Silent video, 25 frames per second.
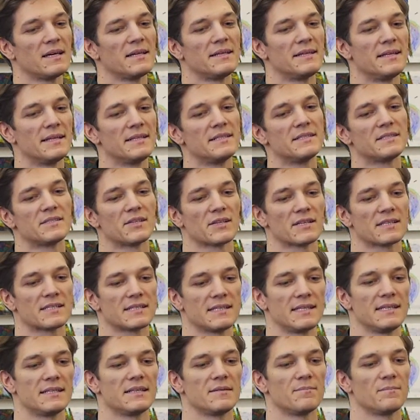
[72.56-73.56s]
didn't
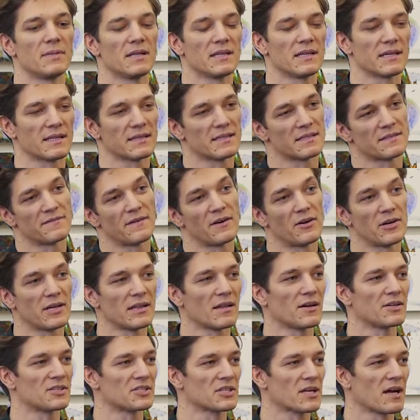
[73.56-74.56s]
succeed in building this very
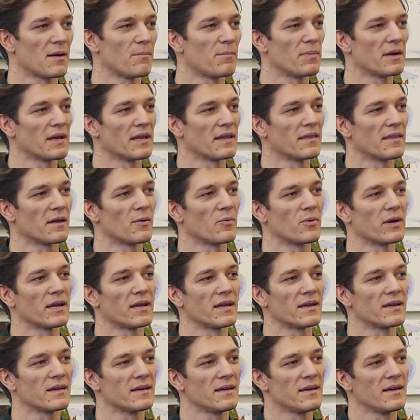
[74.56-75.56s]
large company that
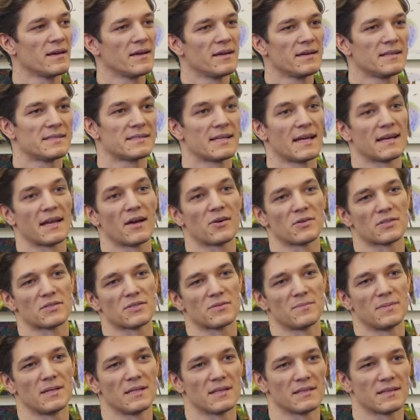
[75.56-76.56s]
we set out to
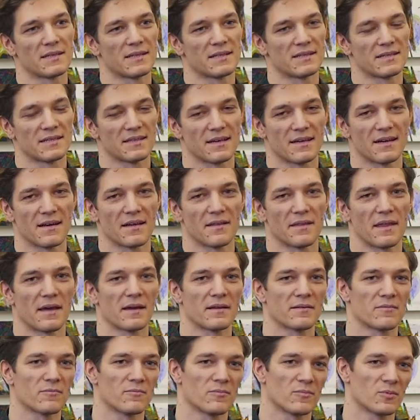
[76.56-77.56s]
build, and that
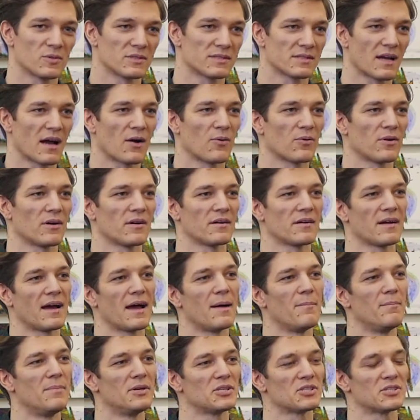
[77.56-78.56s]
was our
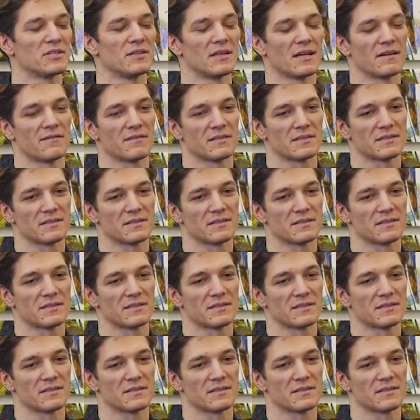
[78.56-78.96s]
ambition level.